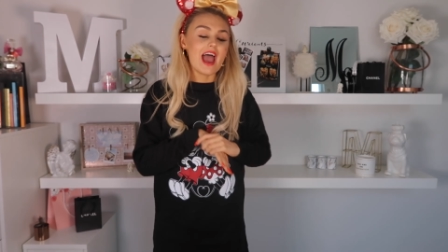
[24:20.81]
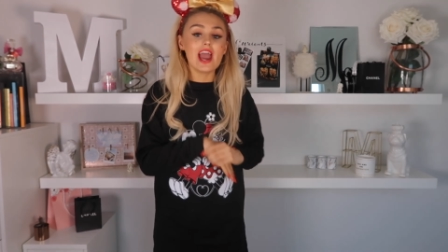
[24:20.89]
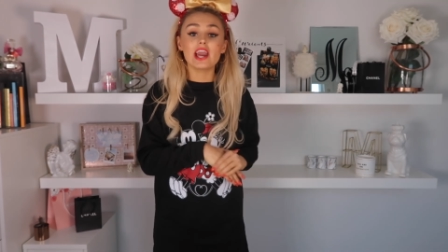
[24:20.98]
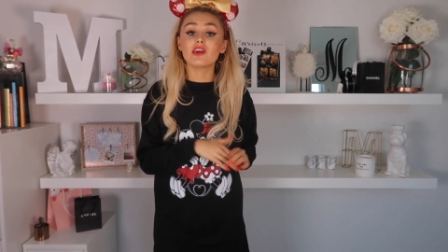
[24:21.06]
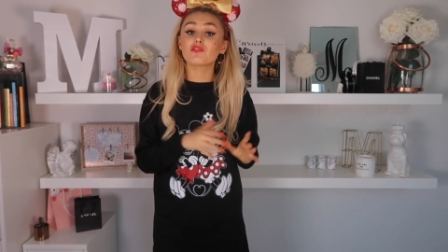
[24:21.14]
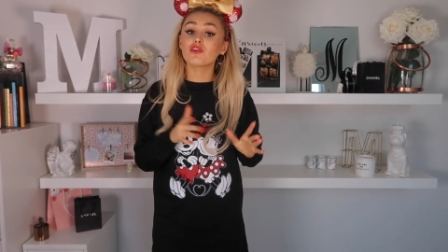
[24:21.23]

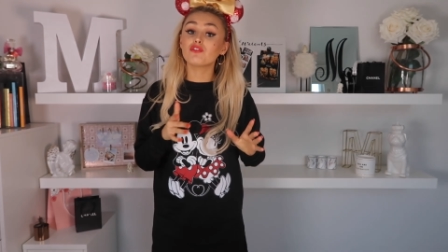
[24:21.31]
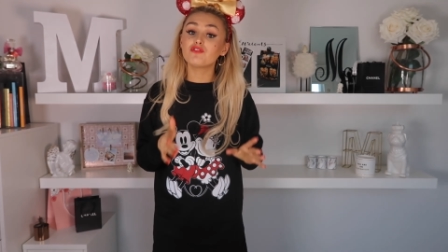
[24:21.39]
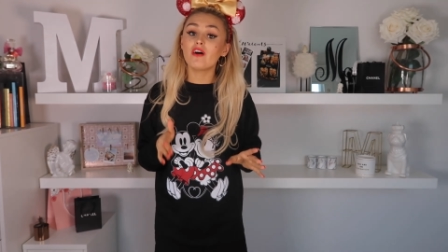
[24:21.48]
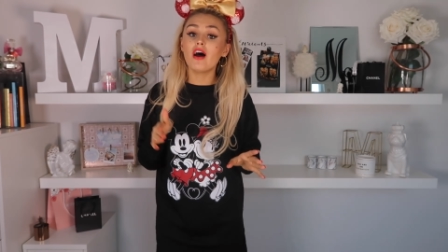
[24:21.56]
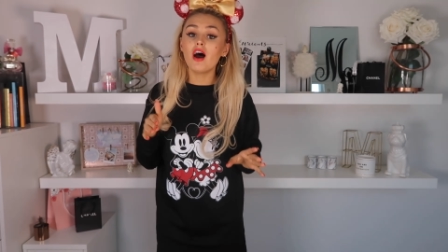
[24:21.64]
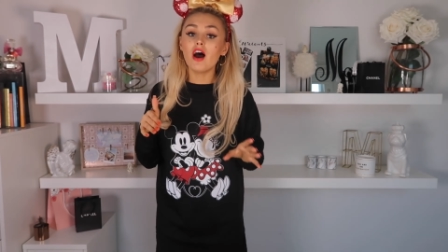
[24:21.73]
a
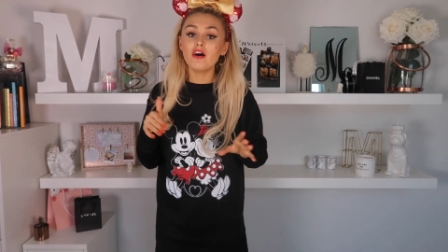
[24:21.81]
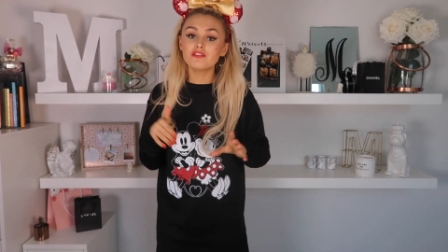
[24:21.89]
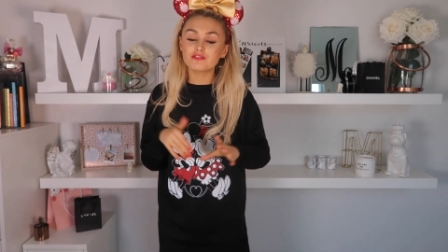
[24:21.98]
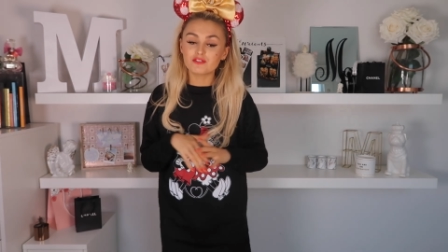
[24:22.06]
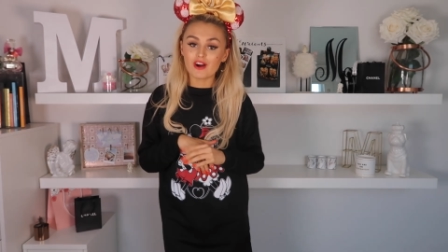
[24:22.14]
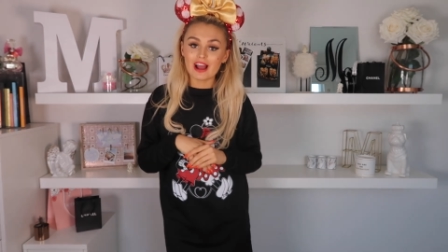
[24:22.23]
refer a
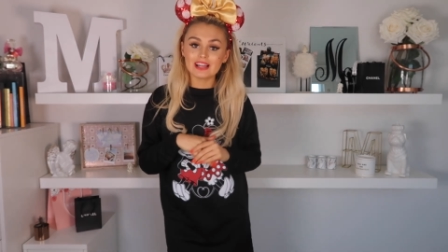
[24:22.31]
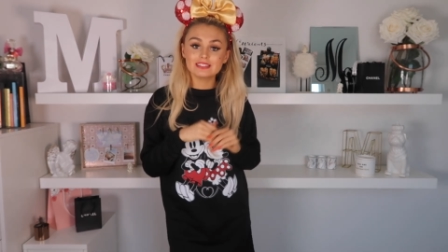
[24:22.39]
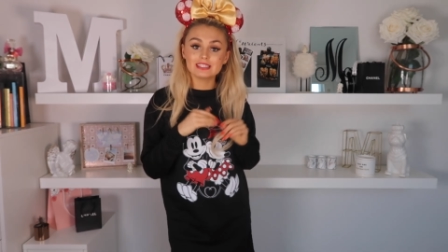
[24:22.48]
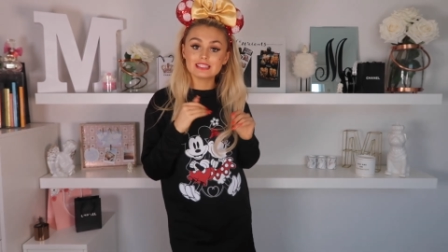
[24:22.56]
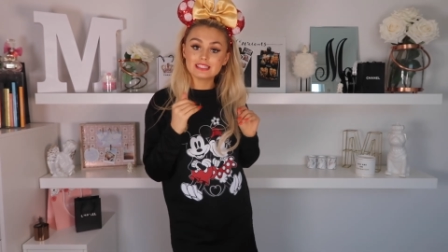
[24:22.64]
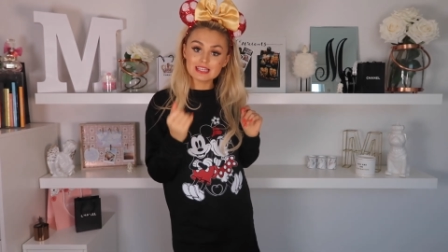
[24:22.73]

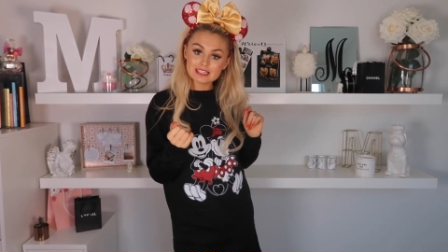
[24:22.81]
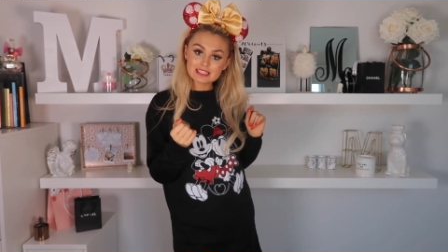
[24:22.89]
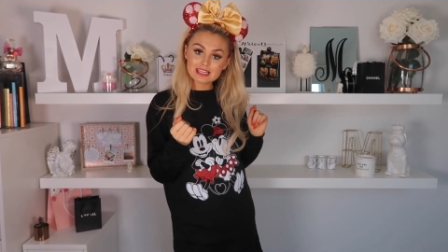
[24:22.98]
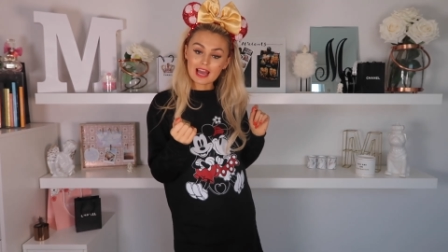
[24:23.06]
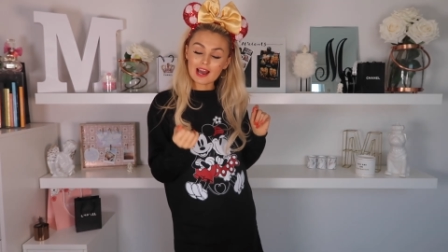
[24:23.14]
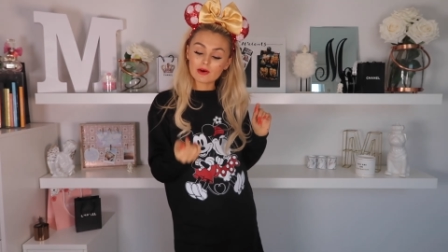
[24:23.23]
friend
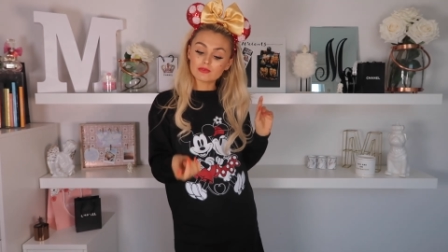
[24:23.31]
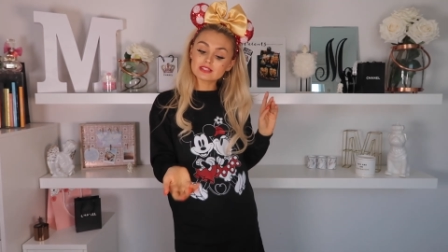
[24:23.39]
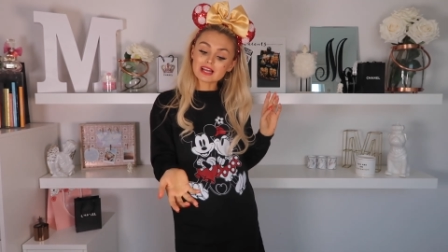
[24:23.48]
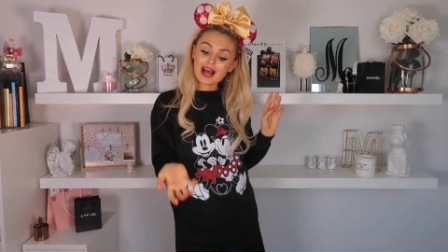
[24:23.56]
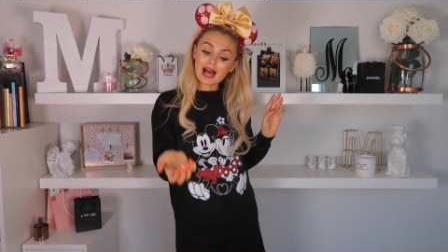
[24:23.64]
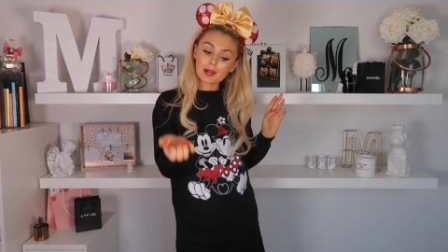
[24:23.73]

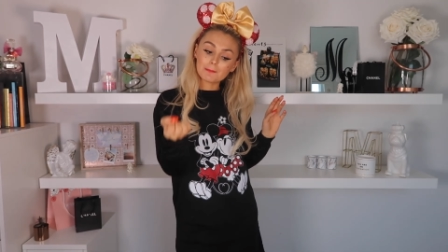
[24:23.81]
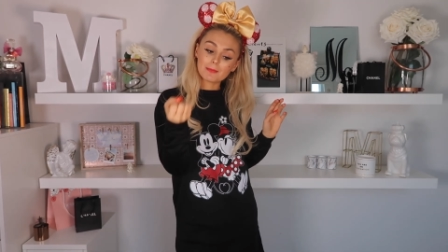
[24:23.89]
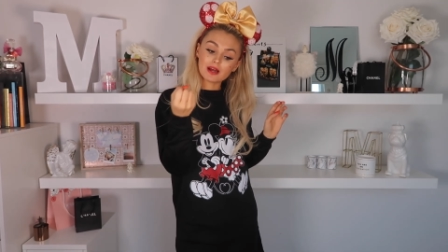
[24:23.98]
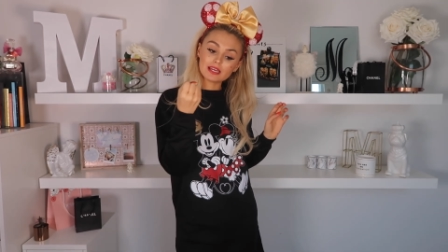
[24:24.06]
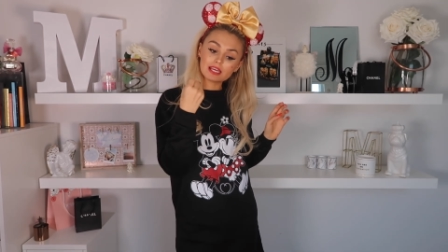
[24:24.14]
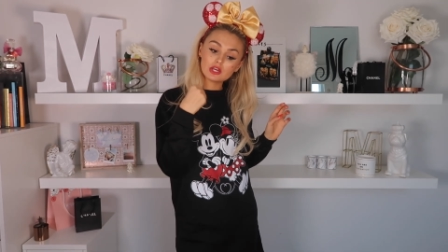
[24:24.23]
discount and
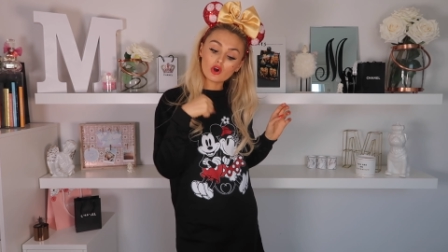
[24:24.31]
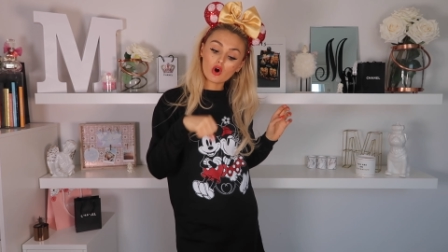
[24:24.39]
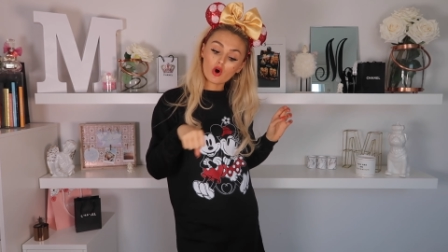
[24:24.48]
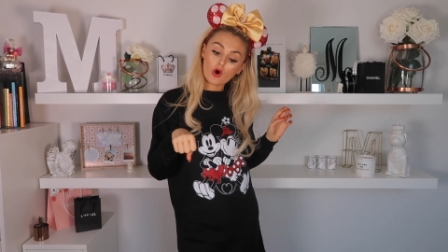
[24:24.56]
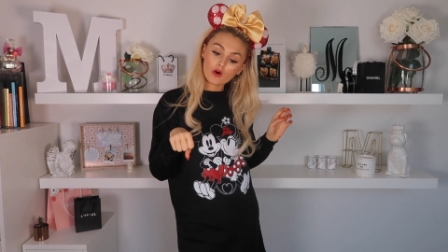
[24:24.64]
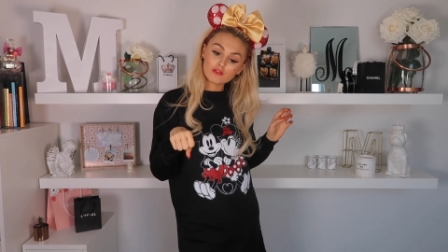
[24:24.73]
money
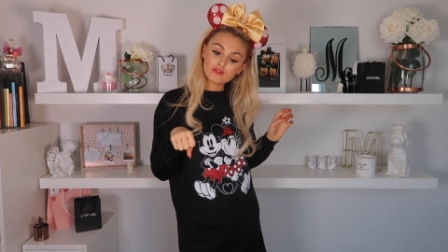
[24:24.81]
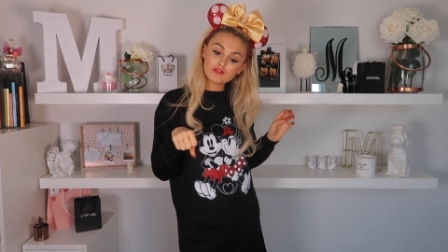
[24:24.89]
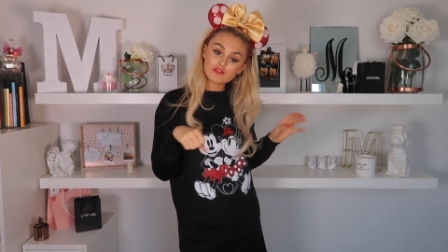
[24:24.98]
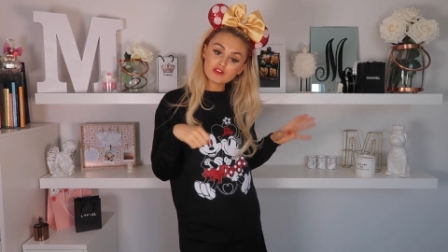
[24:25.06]
off